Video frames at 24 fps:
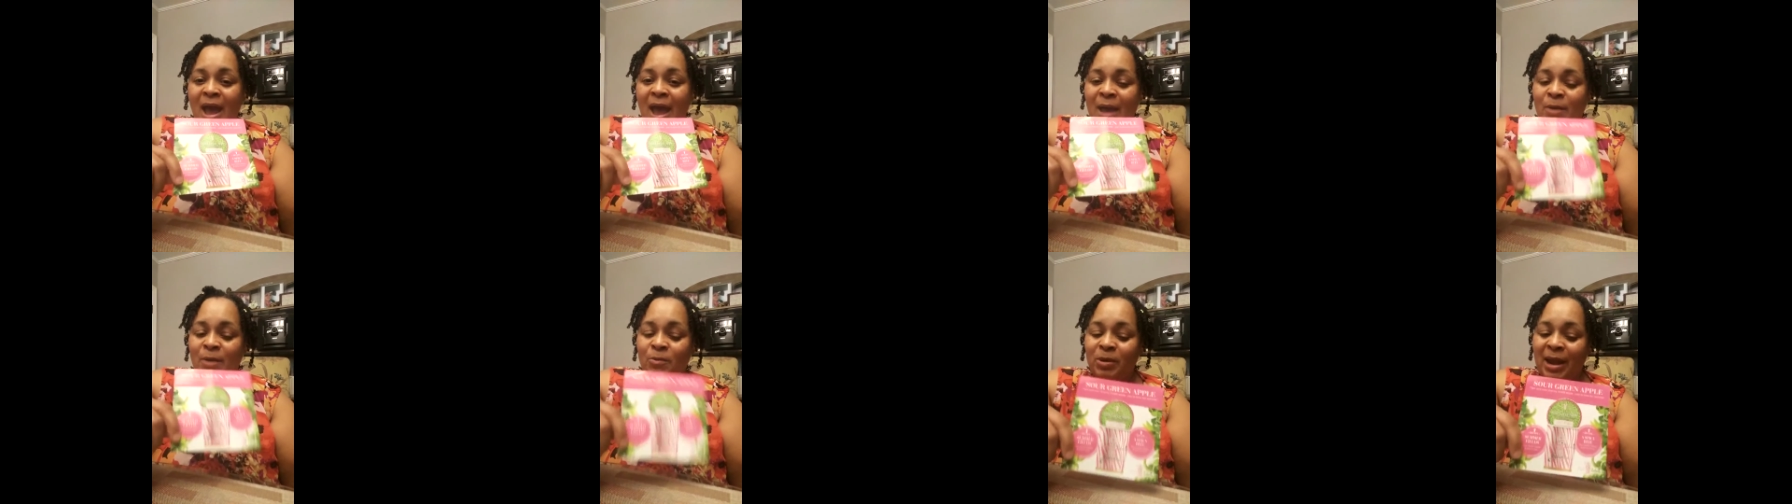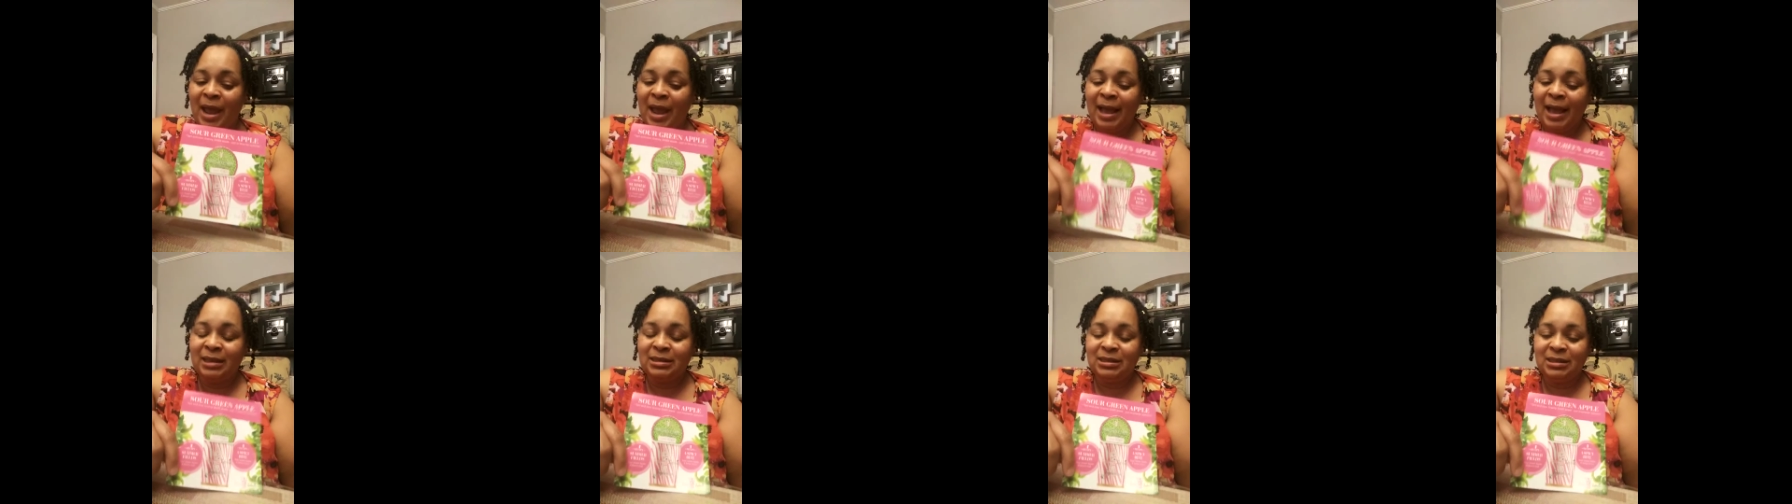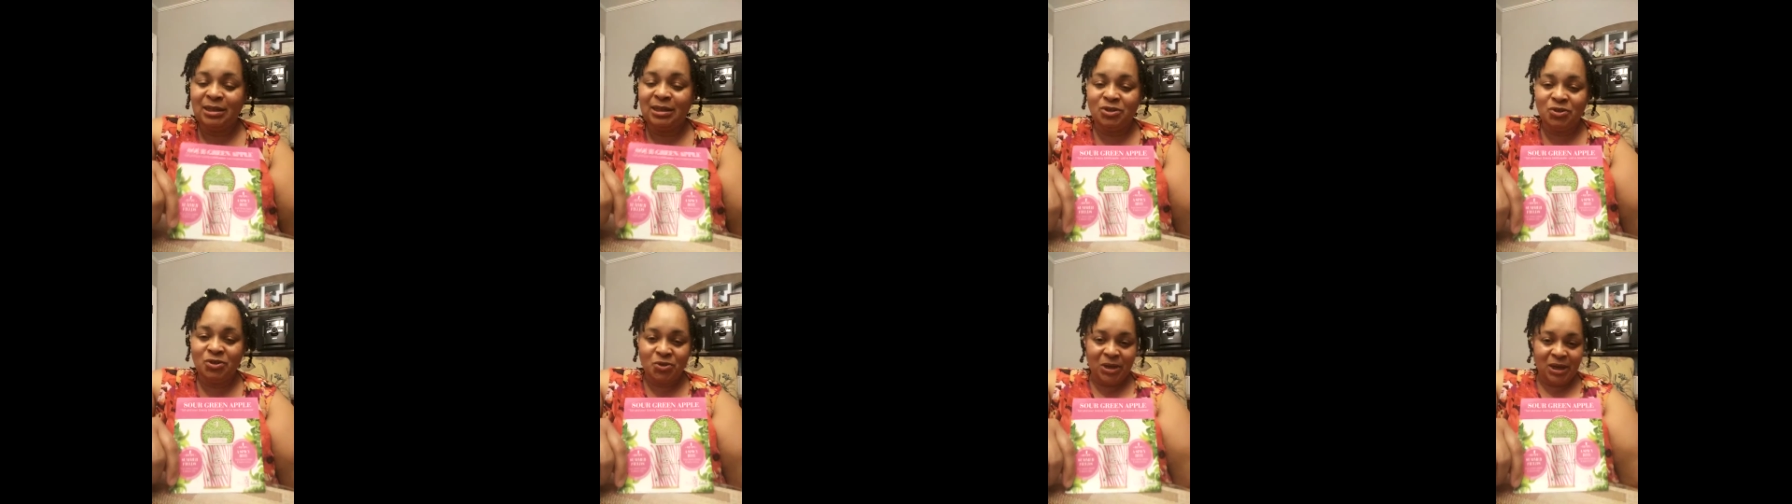I would ask
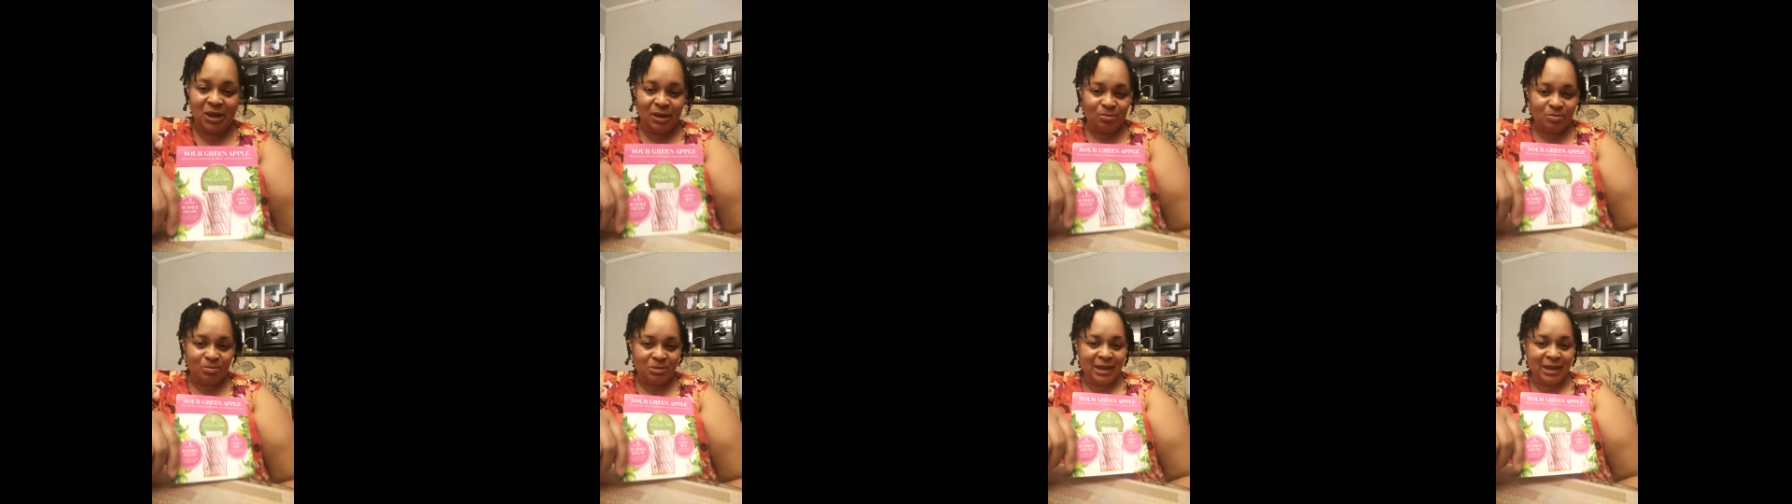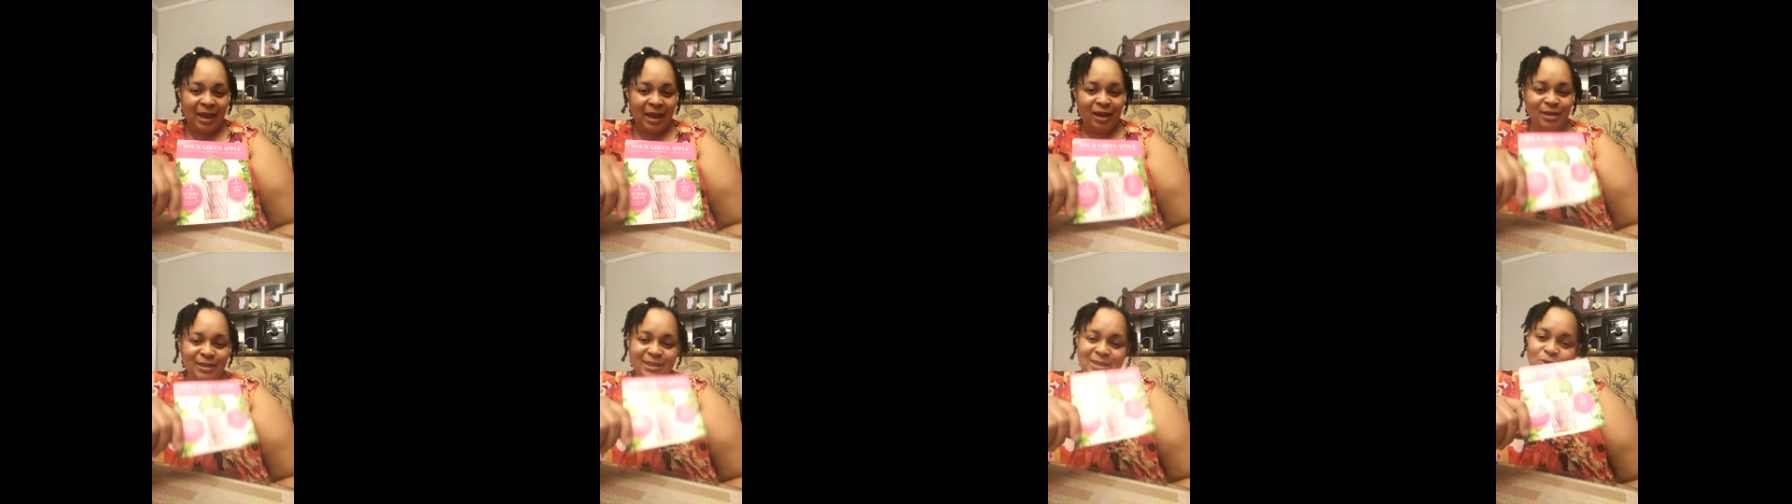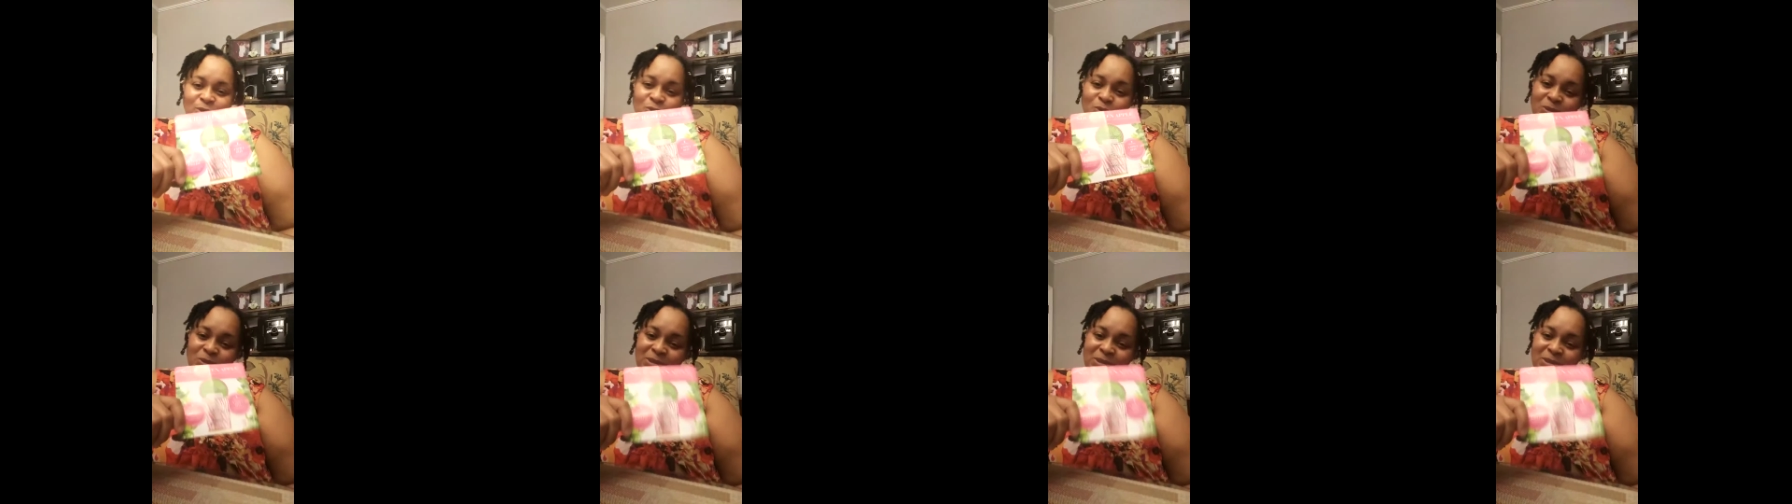that you come down to